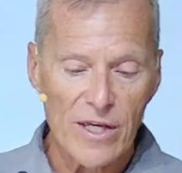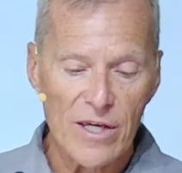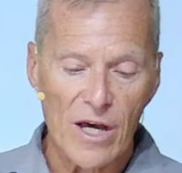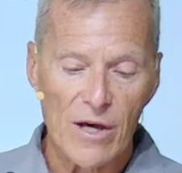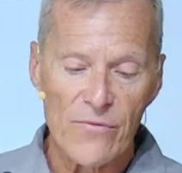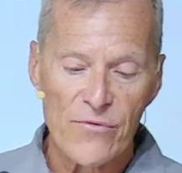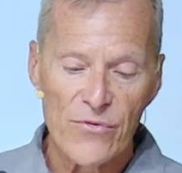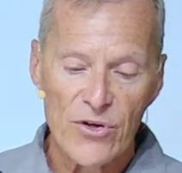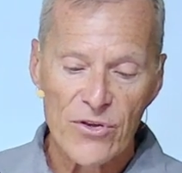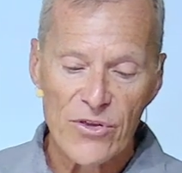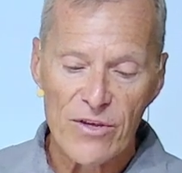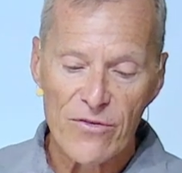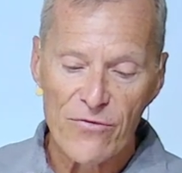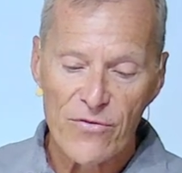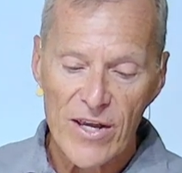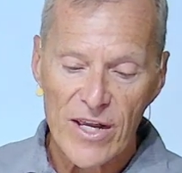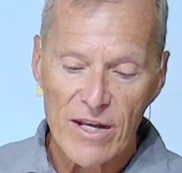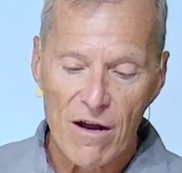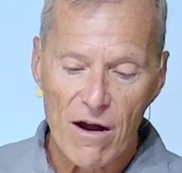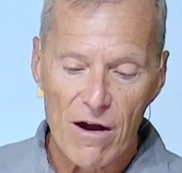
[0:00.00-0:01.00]
comfort the
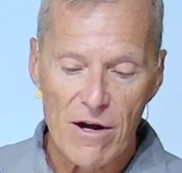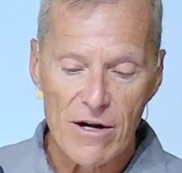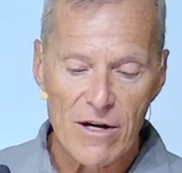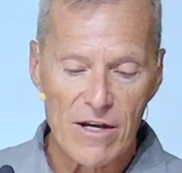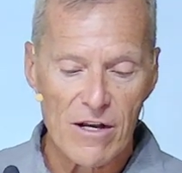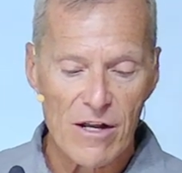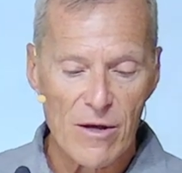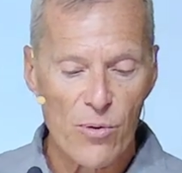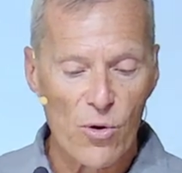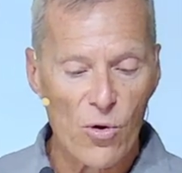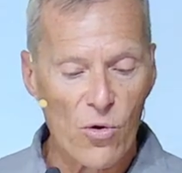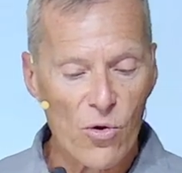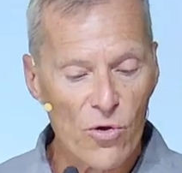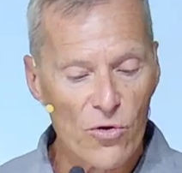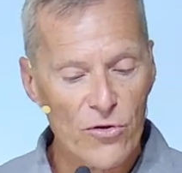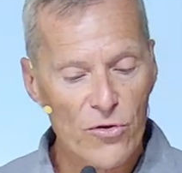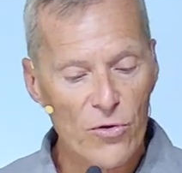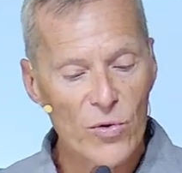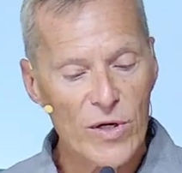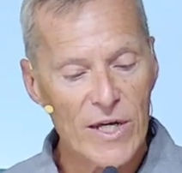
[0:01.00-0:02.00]
faint hearted,
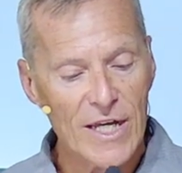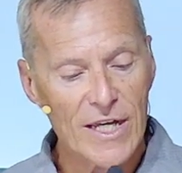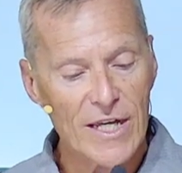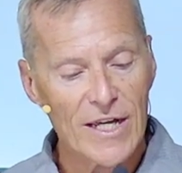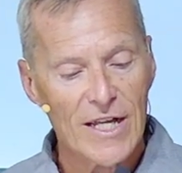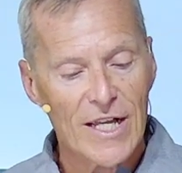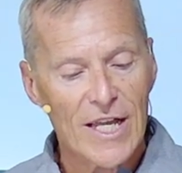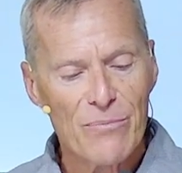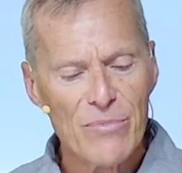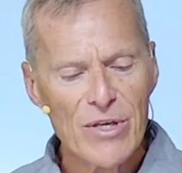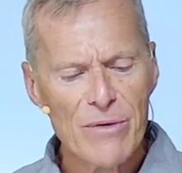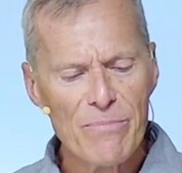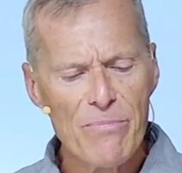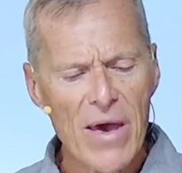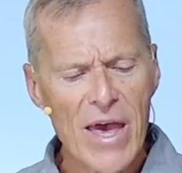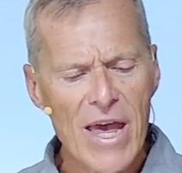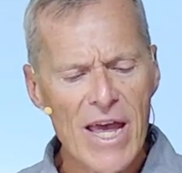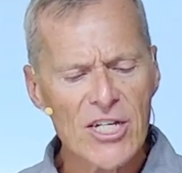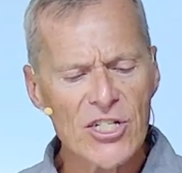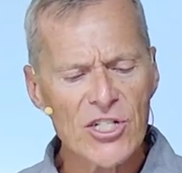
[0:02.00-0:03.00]
uphold the weak, be
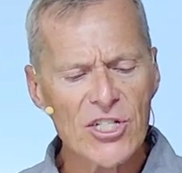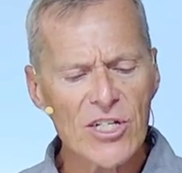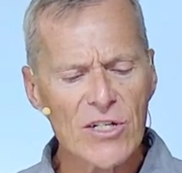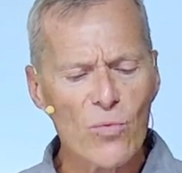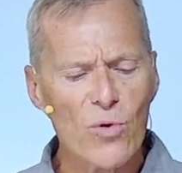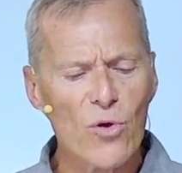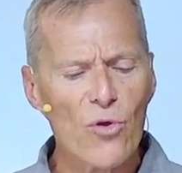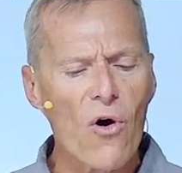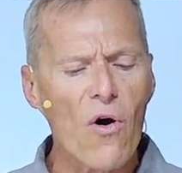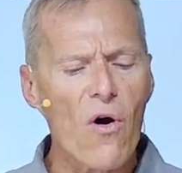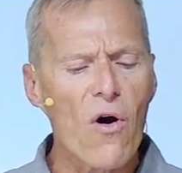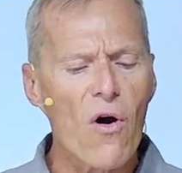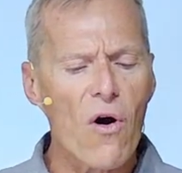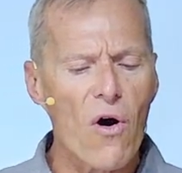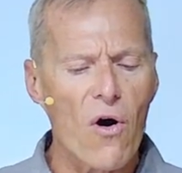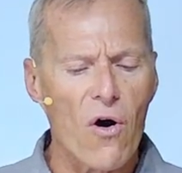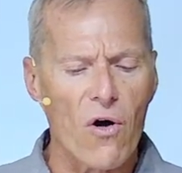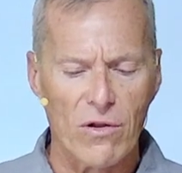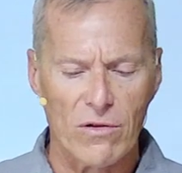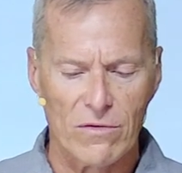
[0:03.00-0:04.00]
patient with
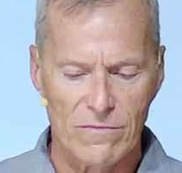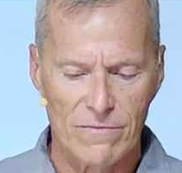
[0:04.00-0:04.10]
all.